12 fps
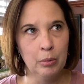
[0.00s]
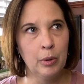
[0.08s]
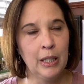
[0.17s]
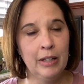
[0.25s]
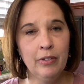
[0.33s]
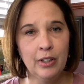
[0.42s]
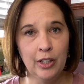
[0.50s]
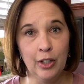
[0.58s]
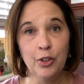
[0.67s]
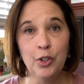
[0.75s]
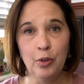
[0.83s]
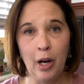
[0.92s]
But even the
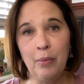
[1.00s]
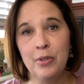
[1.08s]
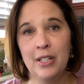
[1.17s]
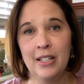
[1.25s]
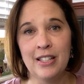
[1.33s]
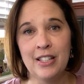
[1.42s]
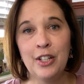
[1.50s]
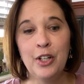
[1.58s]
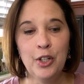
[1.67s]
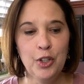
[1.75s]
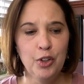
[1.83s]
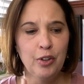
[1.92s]
other 2 options,
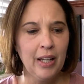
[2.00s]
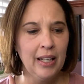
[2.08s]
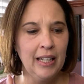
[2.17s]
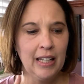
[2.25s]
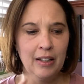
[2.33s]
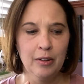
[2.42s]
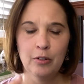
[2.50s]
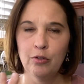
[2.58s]
you're getting